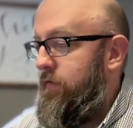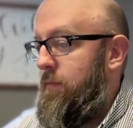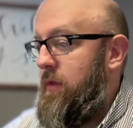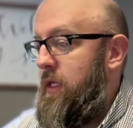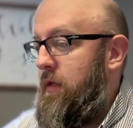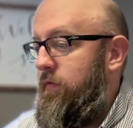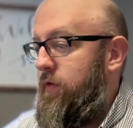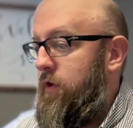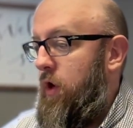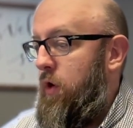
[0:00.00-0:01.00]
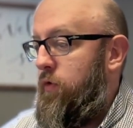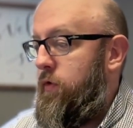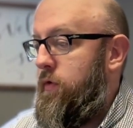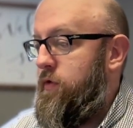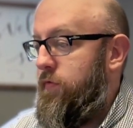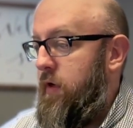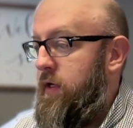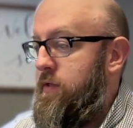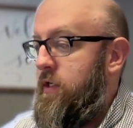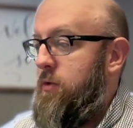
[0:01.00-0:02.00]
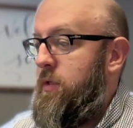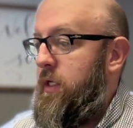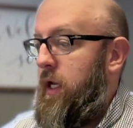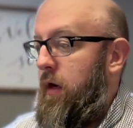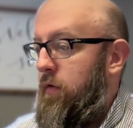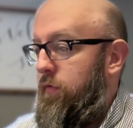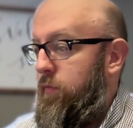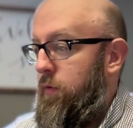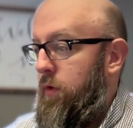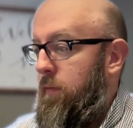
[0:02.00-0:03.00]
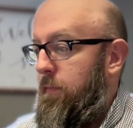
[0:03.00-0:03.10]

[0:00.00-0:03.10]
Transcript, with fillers: him leave to go to his friends and to be cared for.